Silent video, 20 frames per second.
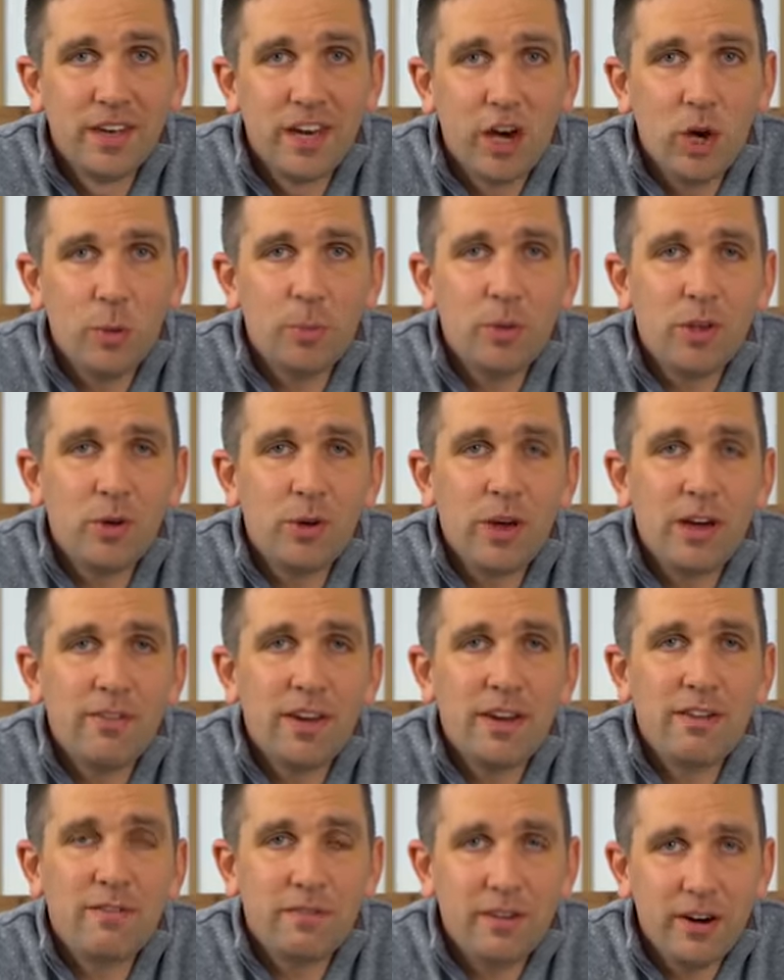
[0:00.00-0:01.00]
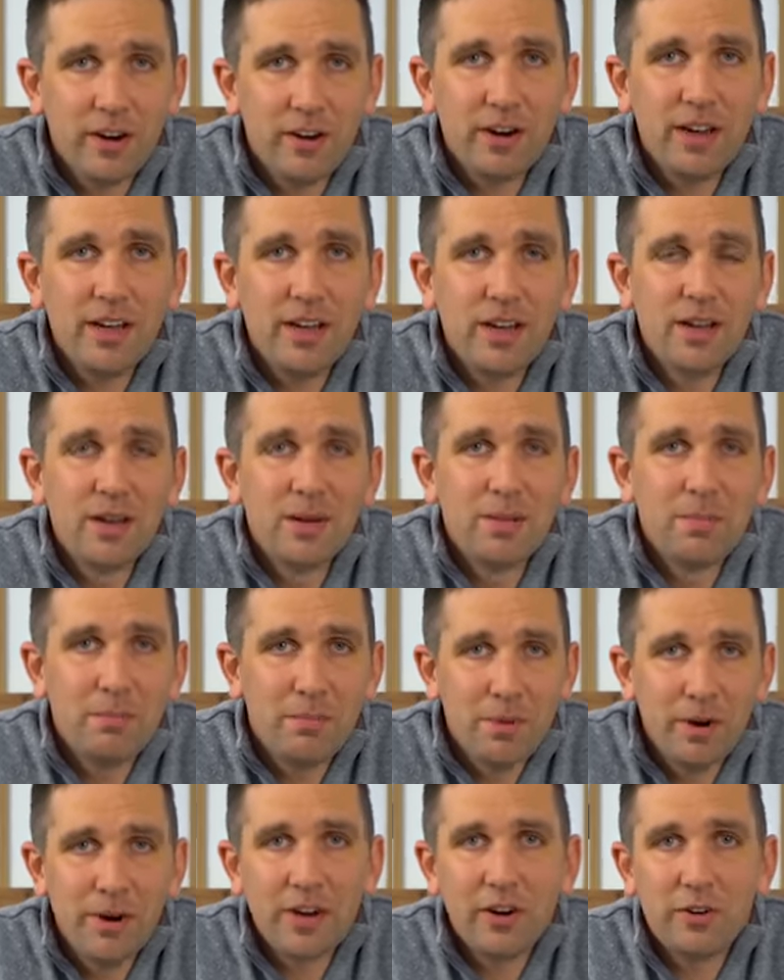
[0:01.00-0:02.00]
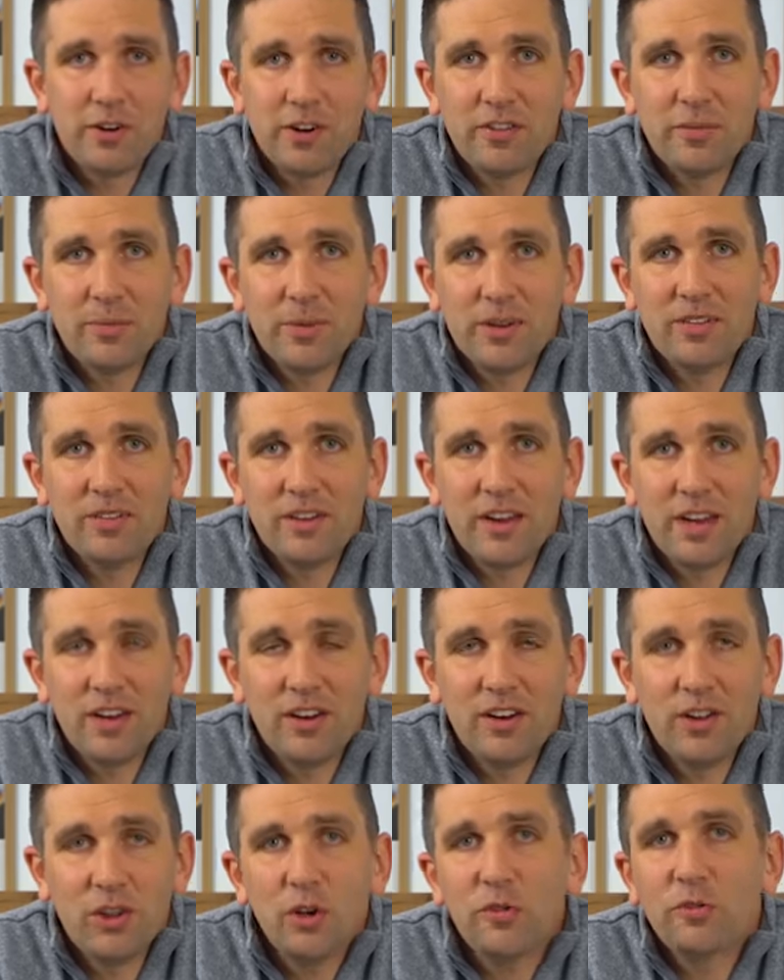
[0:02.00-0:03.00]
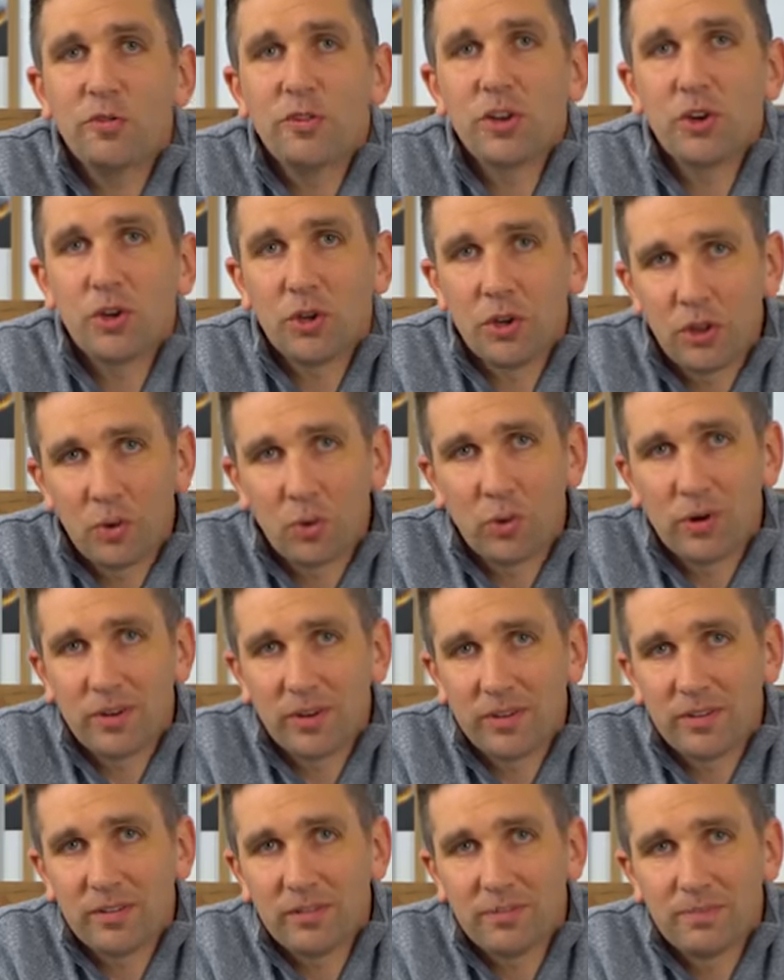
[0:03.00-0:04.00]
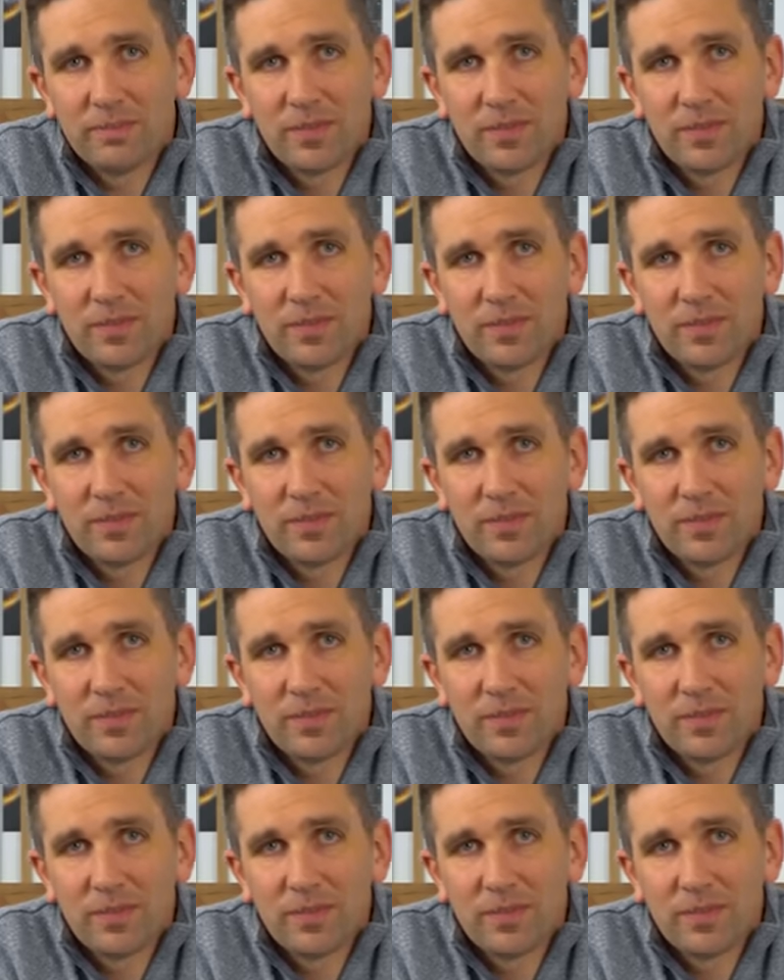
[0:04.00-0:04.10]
I hope that you have a very Merry Christmas and look for the good in the world.